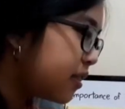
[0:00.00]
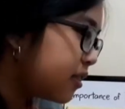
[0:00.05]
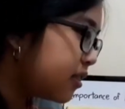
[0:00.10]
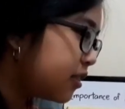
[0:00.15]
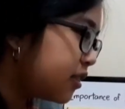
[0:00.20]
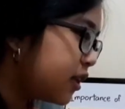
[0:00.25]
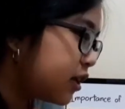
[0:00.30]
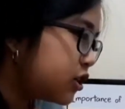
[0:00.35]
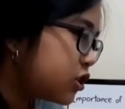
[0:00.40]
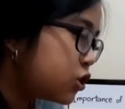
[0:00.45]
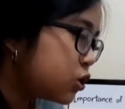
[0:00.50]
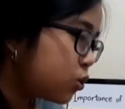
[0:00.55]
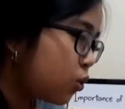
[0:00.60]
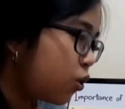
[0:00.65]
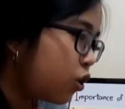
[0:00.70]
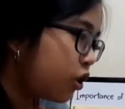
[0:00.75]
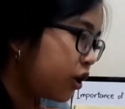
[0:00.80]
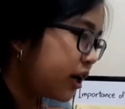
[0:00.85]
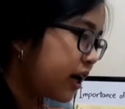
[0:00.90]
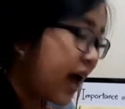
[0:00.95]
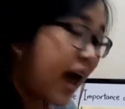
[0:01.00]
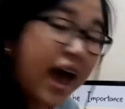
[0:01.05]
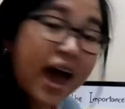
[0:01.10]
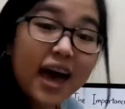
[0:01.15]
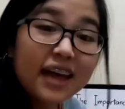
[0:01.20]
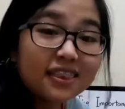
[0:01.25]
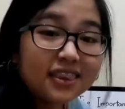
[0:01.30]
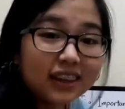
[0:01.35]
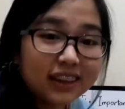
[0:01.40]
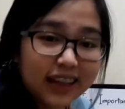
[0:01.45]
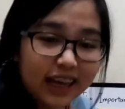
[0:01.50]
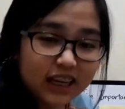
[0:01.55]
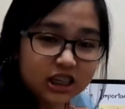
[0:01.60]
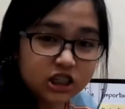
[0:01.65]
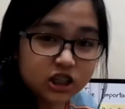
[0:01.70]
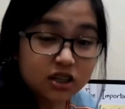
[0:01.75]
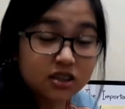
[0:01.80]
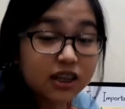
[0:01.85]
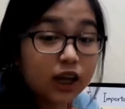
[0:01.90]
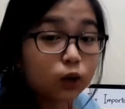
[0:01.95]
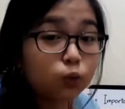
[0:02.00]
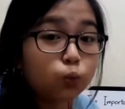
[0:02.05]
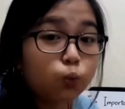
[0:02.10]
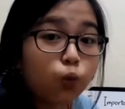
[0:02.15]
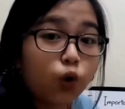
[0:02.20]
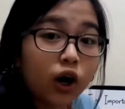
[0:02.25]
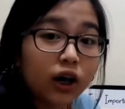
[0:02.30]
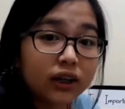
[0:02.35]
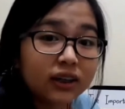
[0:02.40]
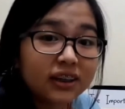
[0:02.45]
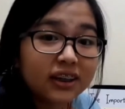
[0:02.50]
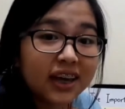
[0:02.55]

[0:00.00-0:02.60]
the story and the lesson that one